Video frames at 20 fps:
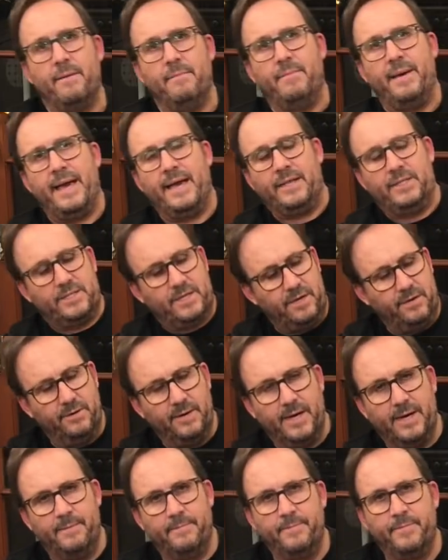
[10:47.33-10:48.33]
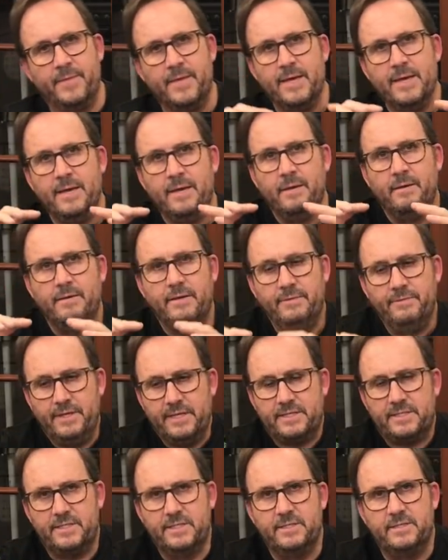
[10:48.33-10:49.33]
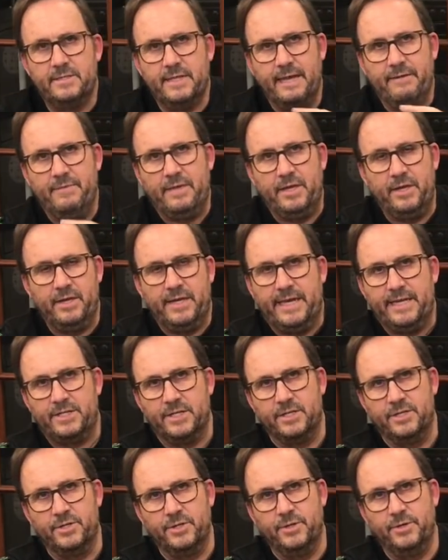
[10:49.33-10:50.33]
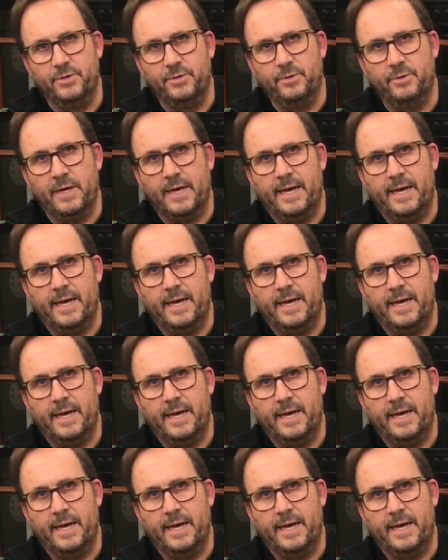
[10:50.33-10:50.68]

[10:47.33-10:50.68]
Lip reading: back. So this is everything you need to do.